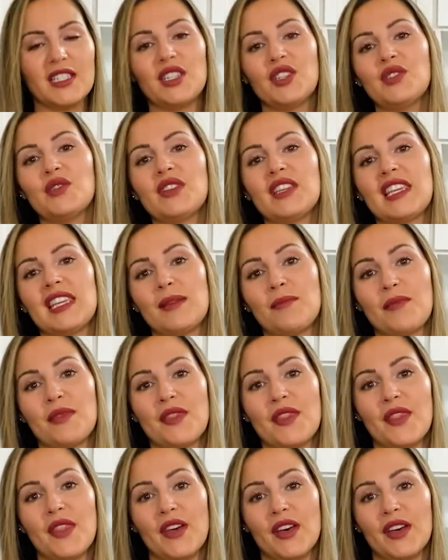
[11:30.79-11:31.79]
to
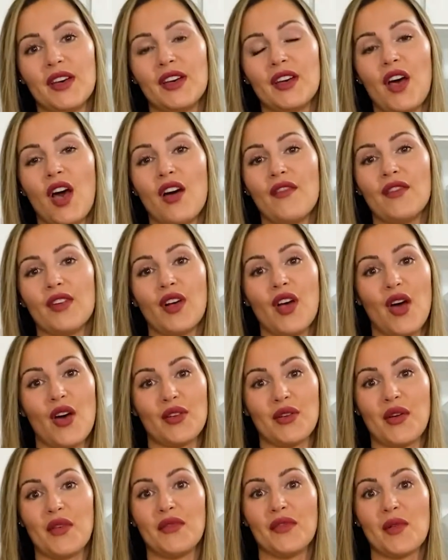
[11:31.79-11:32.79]
keep the
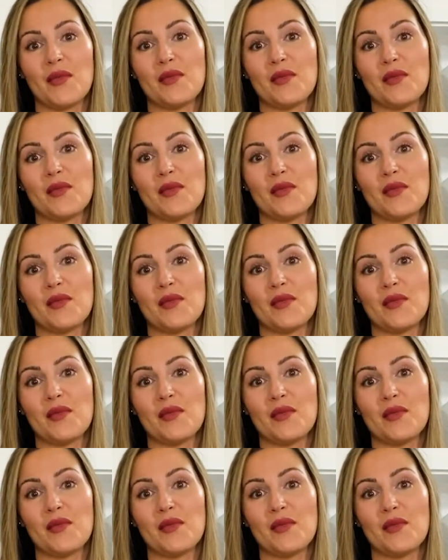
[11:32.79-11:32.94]
avocado from